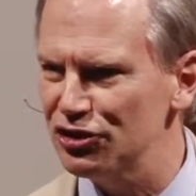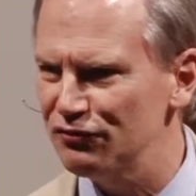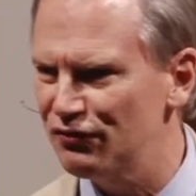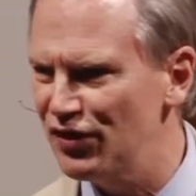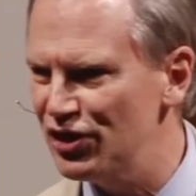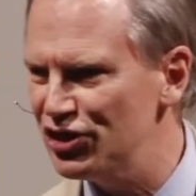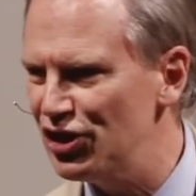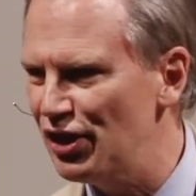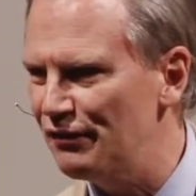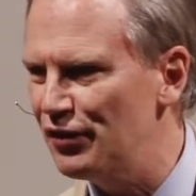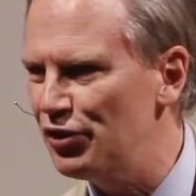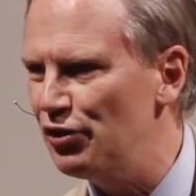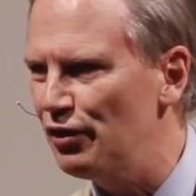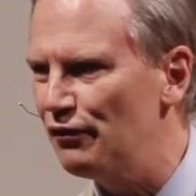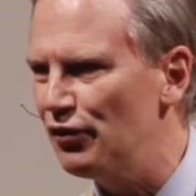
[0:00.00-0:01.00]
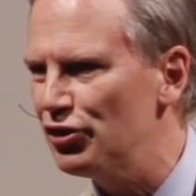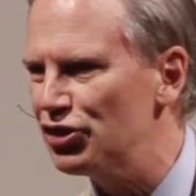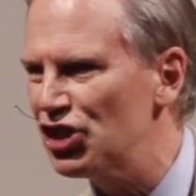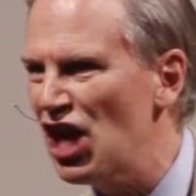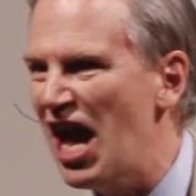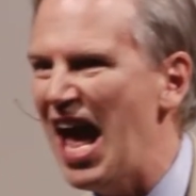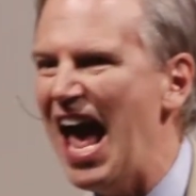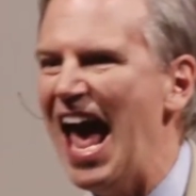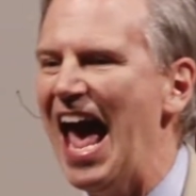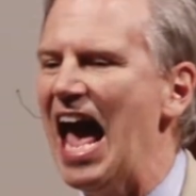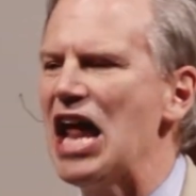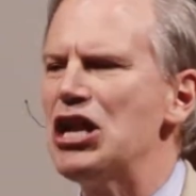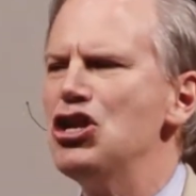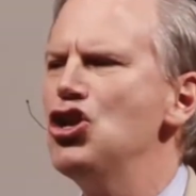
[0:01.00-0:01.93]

vision of the universe had